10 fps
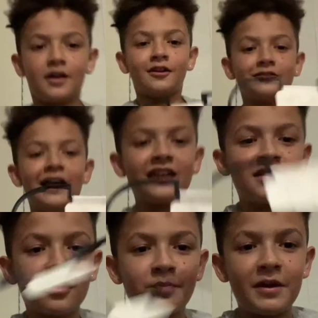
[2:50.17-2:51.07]

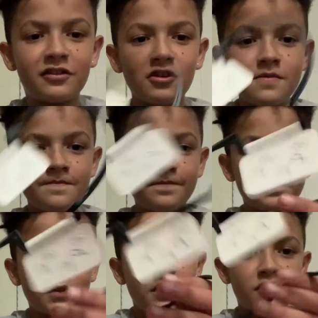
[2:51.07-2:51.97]
glasses spacer.
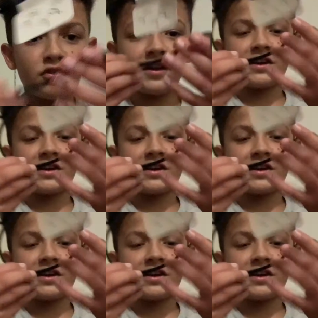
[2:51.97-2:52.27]
So like